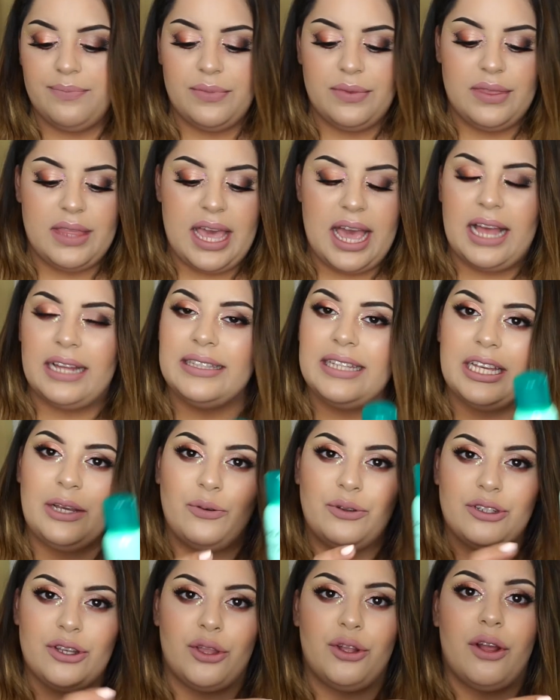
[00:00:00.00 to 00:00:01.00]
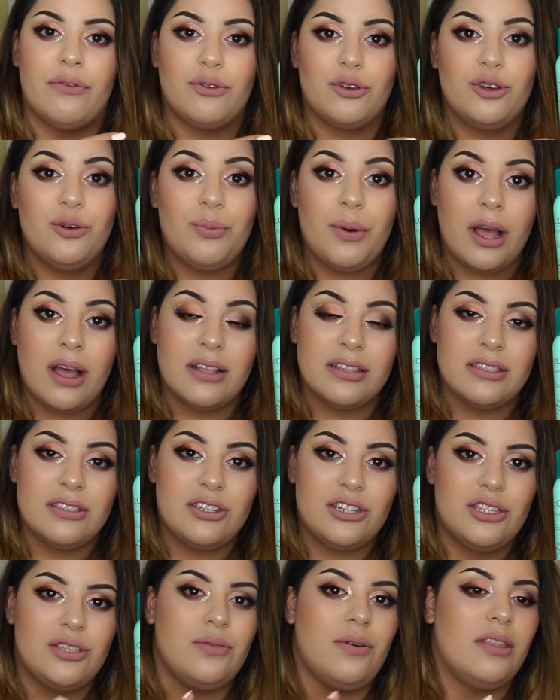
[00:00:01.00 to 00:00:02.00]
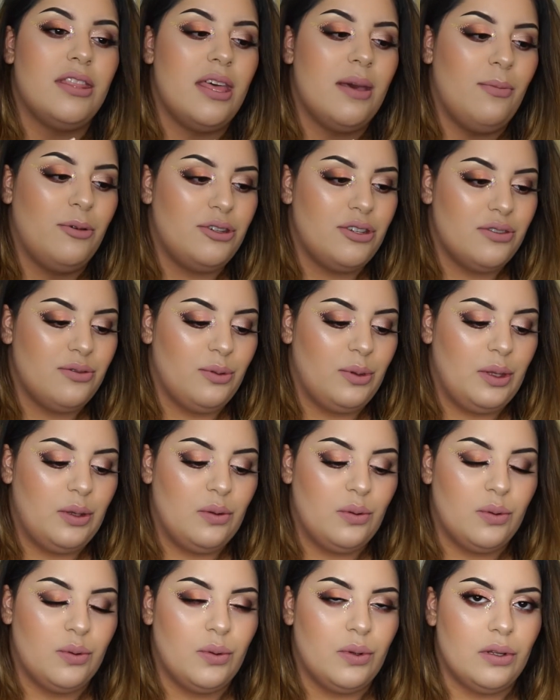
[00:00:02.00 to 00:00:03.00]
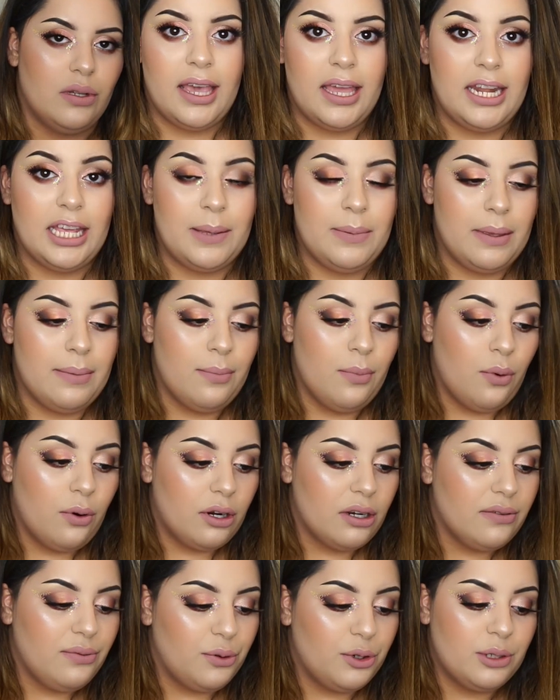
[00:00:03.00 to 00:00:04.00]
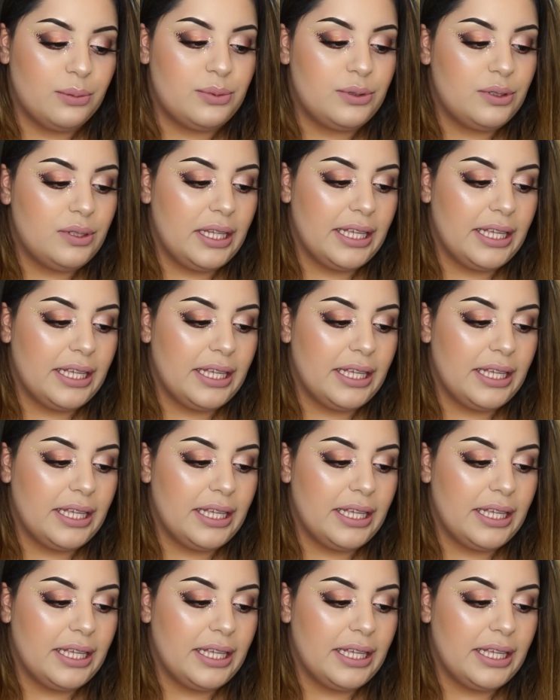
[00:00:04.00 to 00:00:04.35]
They had like $1 off coupons too on them, which is really cool, and it can be more affordable.